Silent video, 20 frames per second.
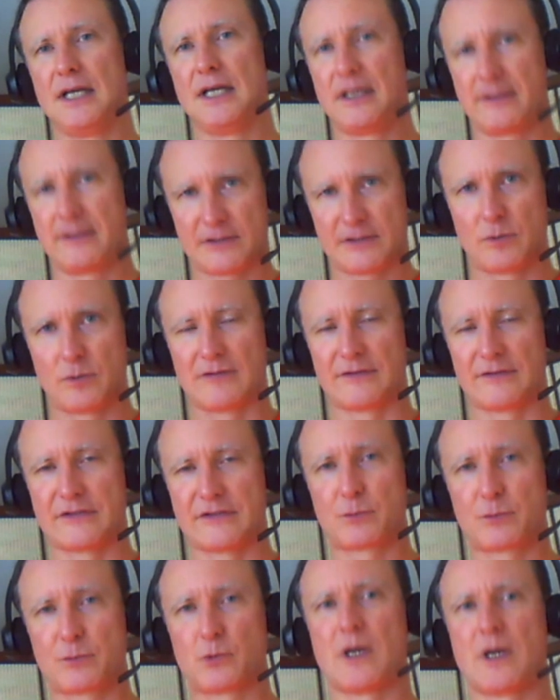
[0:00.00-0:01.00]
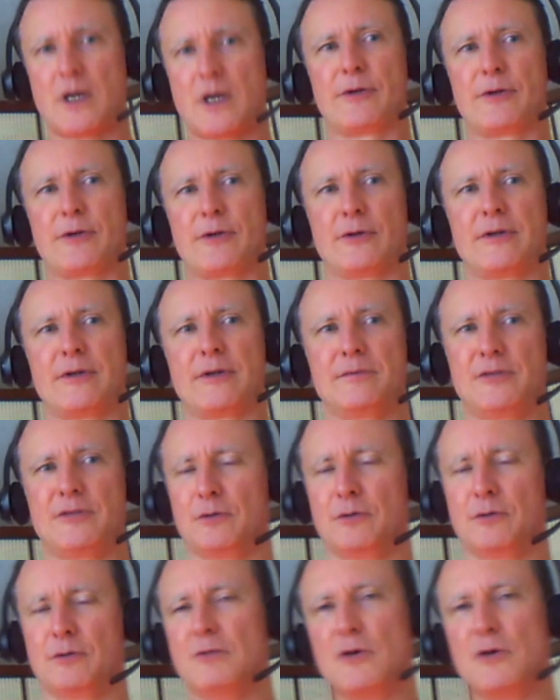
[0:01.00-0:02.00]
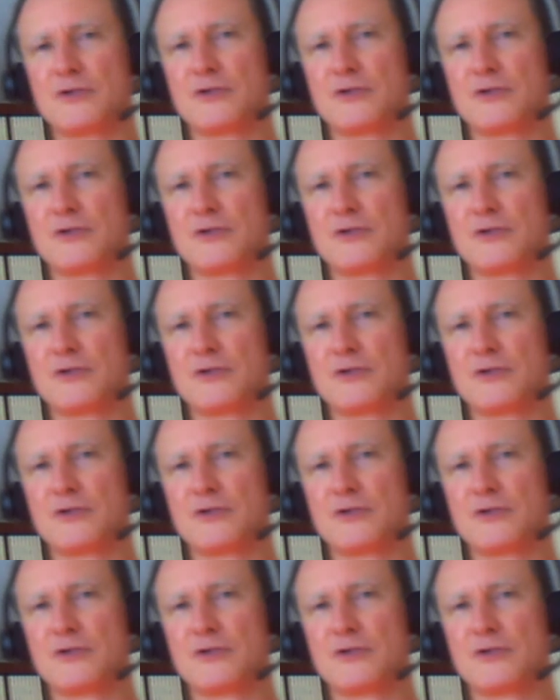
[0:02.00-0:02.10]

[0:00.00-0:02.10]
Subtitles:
That's one of its primary, most